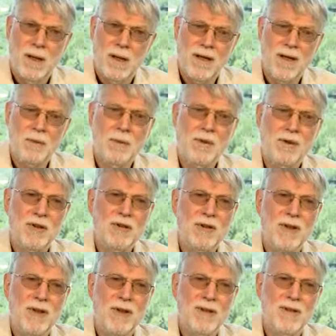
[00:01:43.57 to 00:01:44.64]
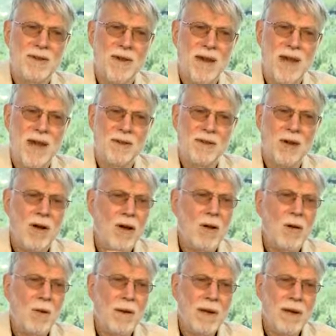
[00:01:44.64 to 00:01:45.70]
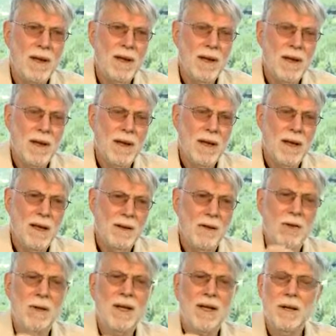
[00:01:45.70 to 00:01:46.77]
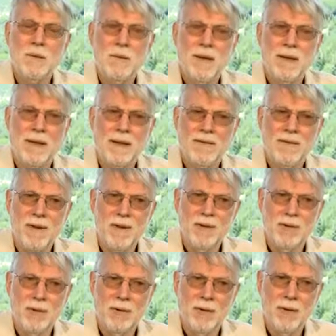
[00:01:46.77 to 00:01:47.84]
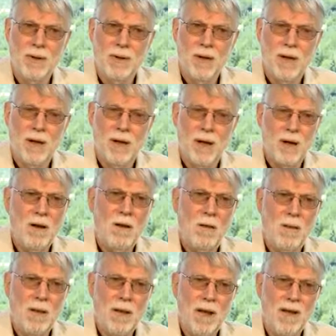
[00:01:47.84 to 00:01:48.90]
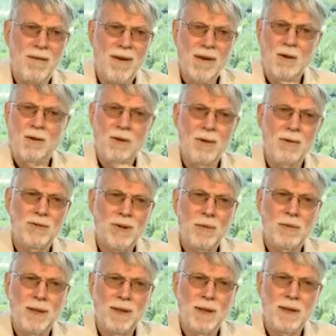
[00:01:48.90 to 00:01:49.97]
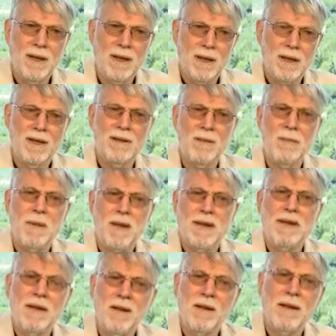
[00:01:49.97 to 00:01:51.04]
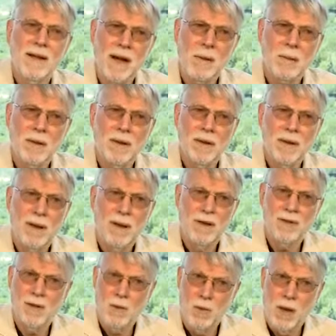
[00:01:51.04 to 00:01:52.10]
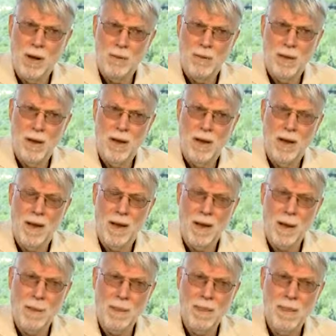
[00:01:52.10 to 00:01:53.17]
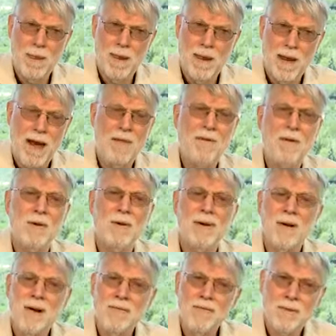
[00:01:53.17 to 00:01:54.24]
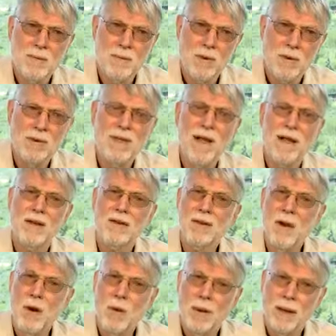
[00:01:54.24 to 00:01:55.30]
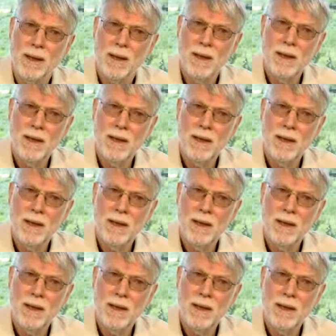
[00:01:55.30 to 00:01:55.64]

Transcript: A disposition that says, oh, learning can be an adventure. Oh, if I don't know something, let's immediately look it up, and so on. I feel comfortable with not knowing.